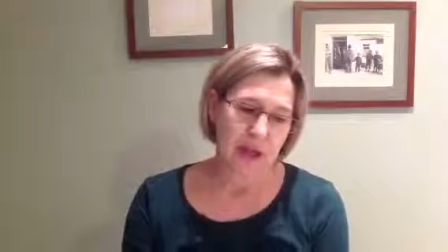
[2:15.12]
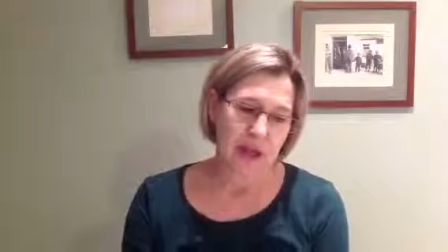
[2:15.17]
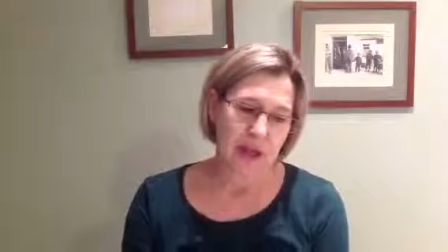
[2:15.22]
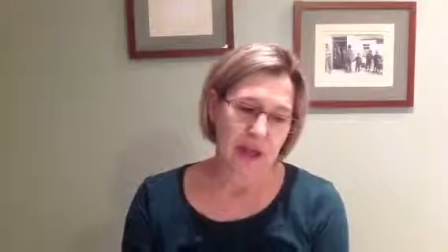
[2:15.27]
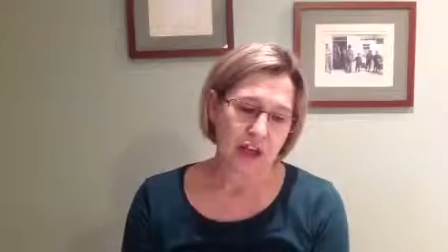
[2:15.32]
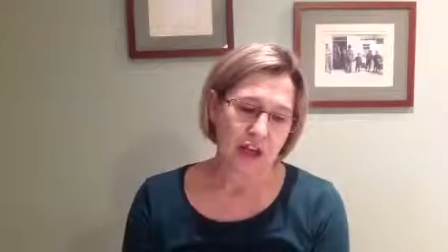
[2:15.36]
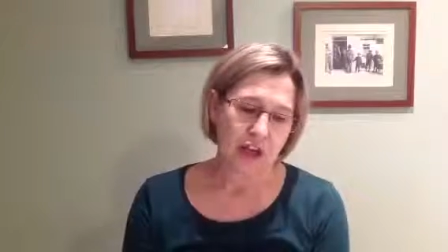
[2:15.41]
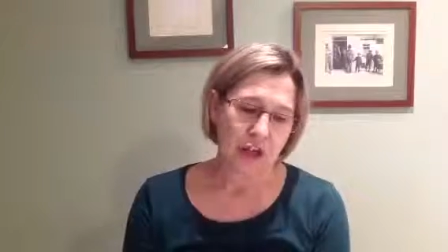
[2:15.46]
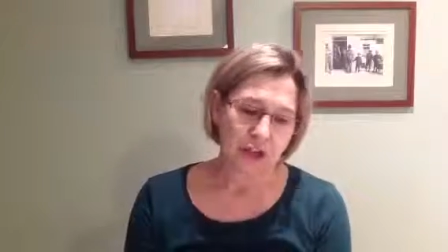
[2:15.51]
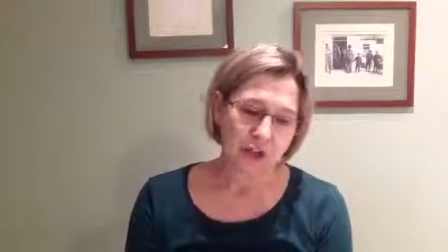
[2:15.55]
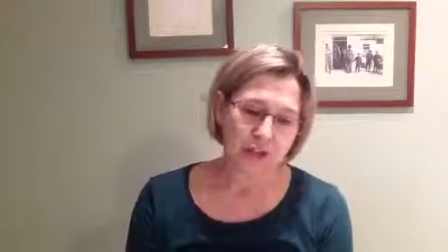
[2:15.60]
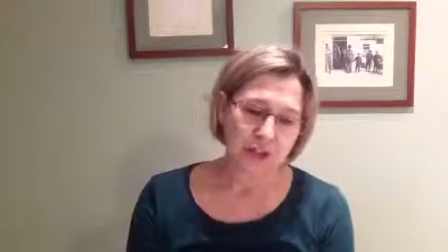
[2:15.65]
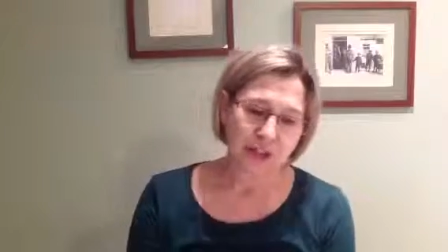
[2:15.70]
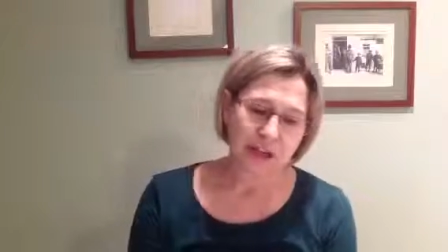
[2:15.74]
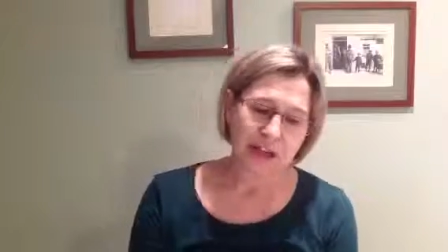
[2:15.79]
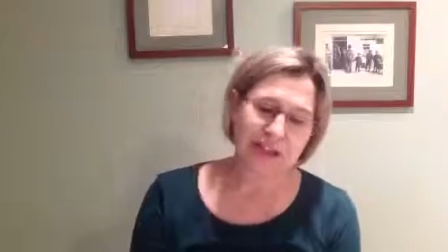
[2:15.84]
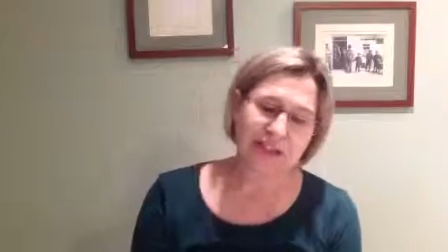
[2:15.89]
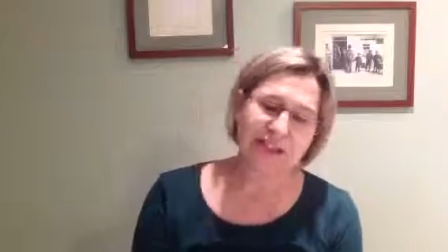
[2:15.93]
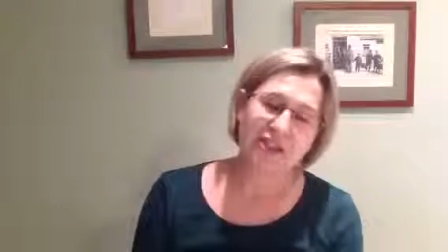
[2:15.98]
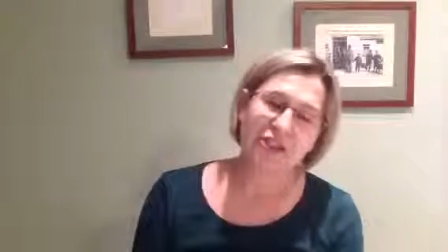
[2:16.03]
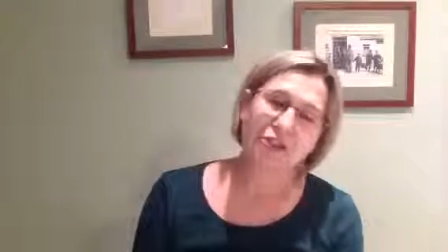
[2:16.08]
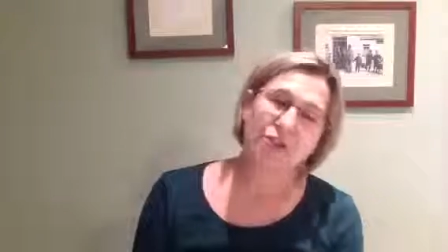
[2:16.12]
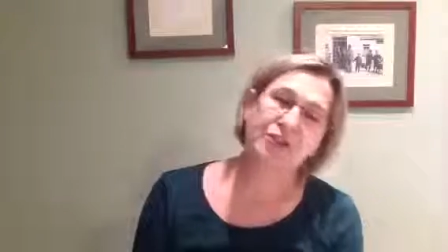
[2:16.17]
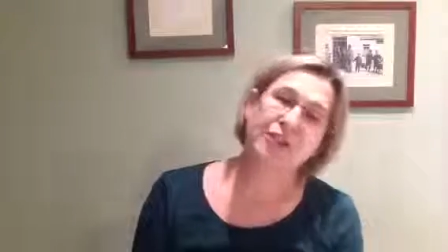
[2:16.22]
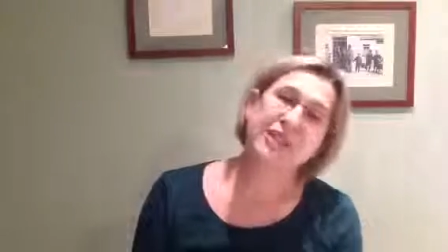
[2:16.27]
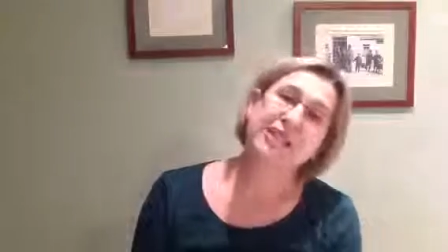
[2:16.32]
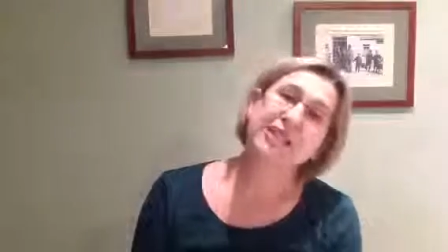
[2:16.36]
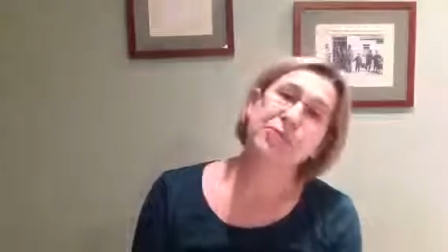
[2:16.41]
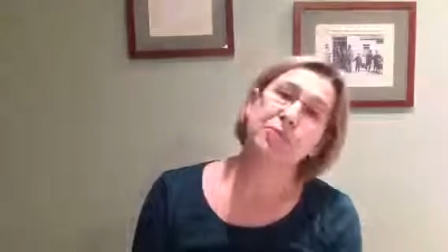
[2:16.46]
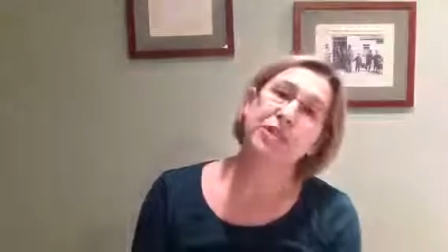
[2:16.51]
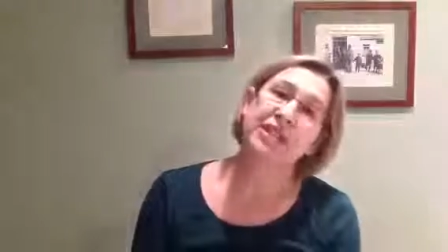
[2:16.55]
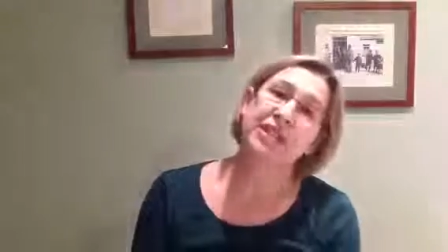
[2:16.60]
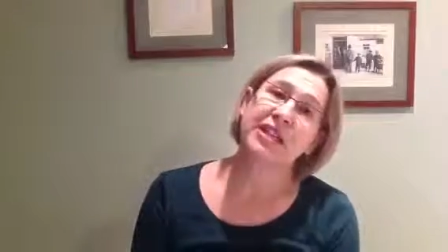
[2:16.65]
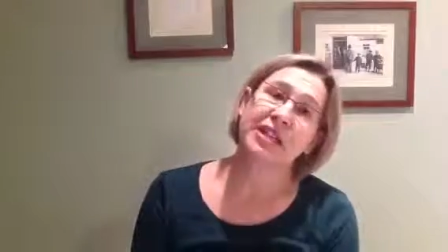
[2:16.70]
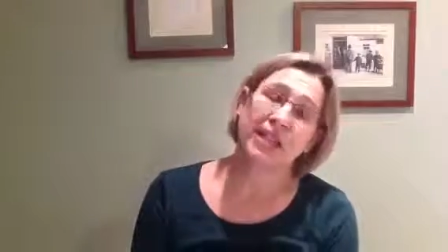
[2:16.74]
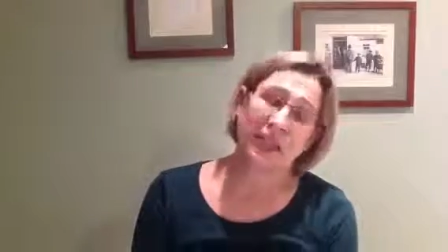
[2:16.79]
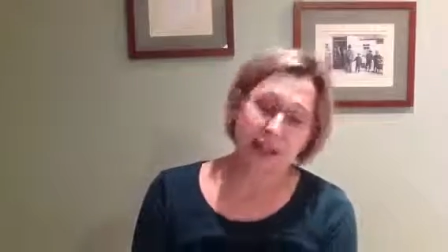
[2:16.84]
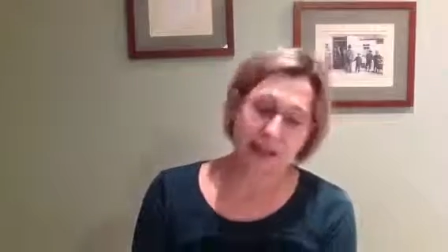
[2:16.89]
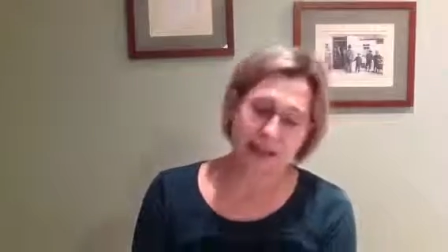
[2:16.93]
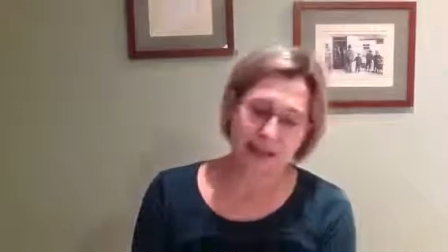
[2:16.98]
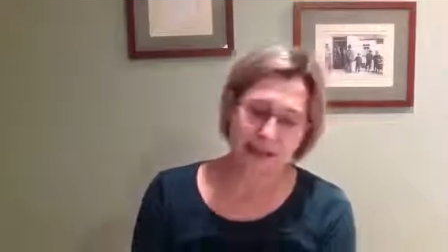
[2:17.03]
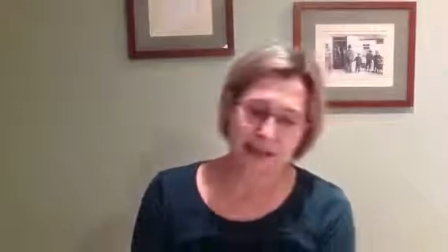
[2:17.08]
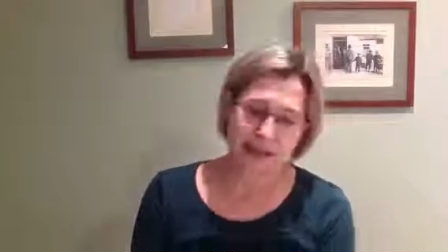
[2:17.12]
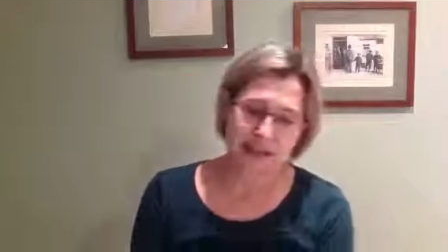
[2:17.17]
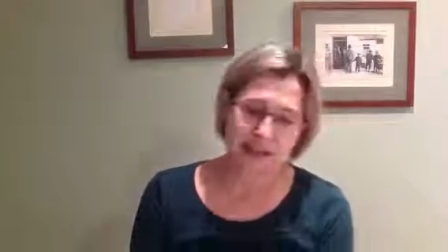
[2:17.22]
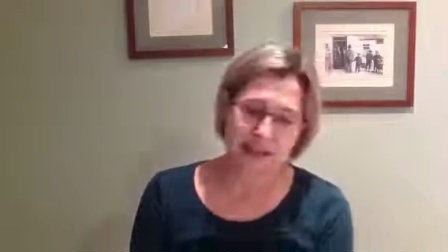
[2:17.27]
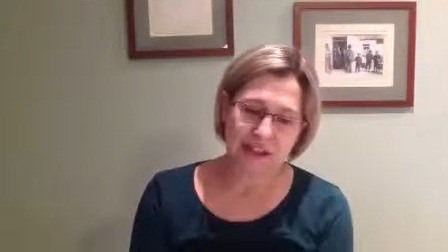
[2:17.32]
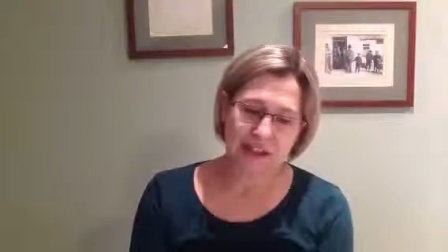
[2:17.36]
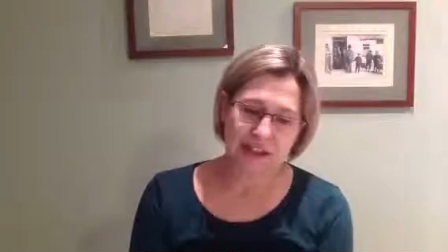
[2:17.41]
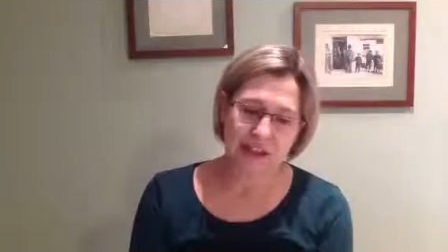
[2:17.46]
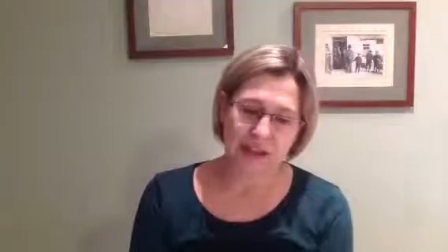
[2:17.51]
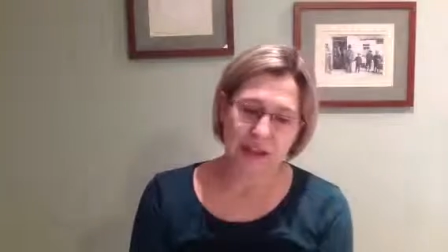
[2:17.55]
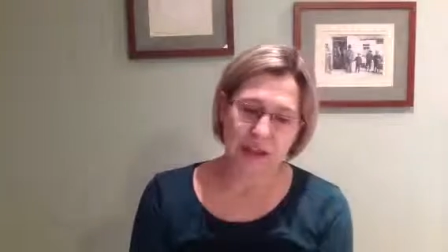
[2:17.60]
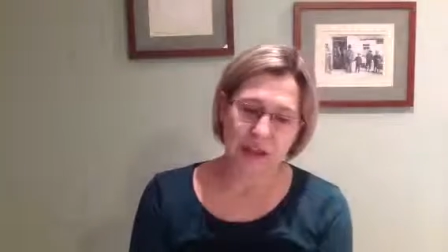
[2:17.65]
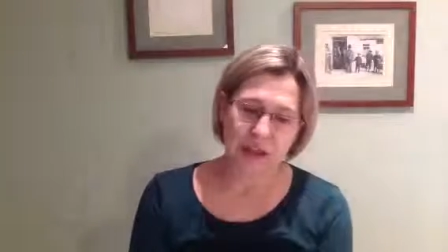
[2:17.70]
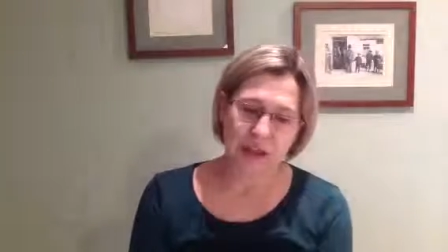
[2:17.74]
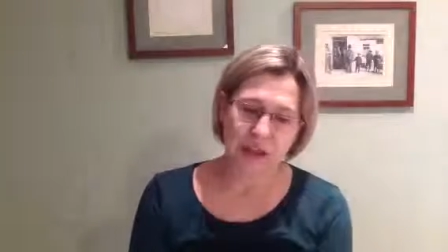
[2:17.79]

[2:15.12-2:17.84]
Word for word: In contrast to this particular lineage,